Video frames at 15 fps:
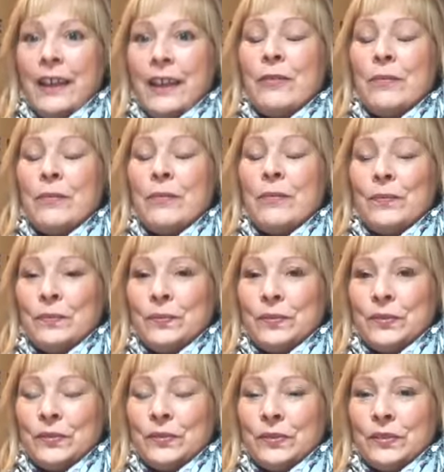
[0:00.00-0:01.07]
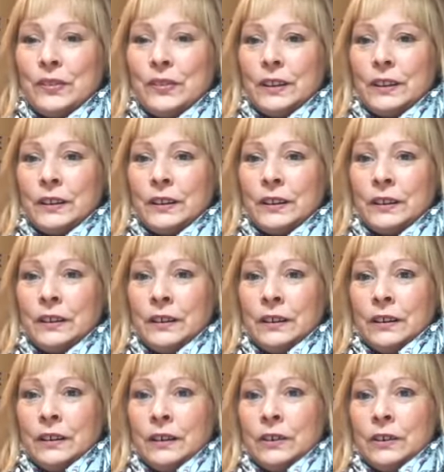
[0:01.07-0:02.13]
And you have how many properties?
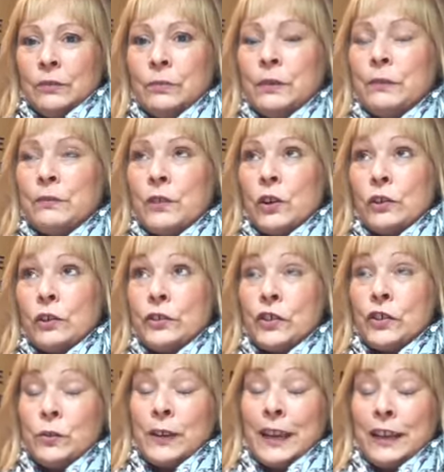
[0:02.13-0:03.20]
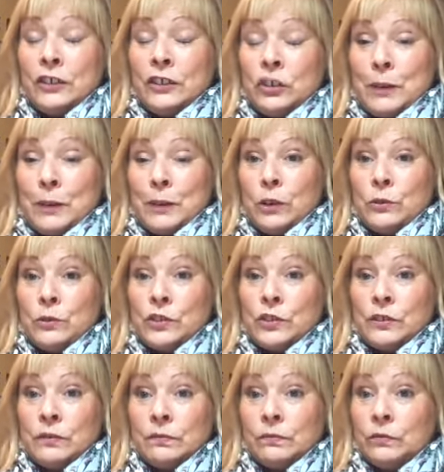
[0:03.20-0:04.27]
We've got two HMOs.
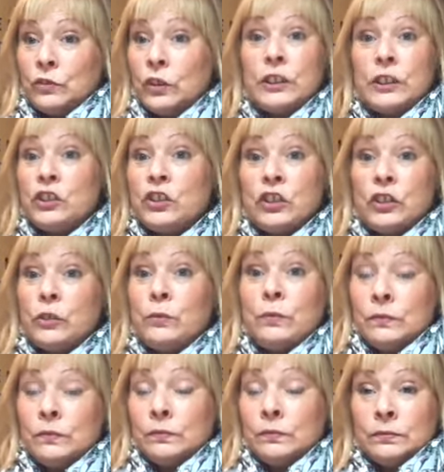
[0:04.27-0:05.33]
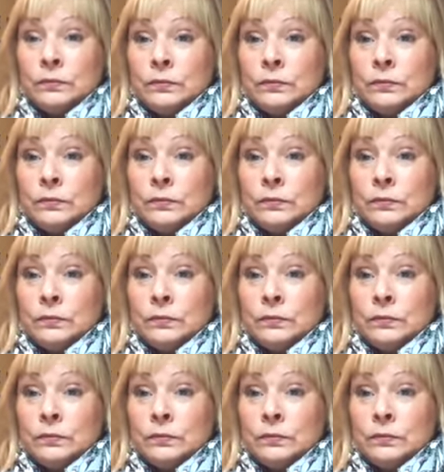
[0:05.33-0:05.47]
Only H- two. What's a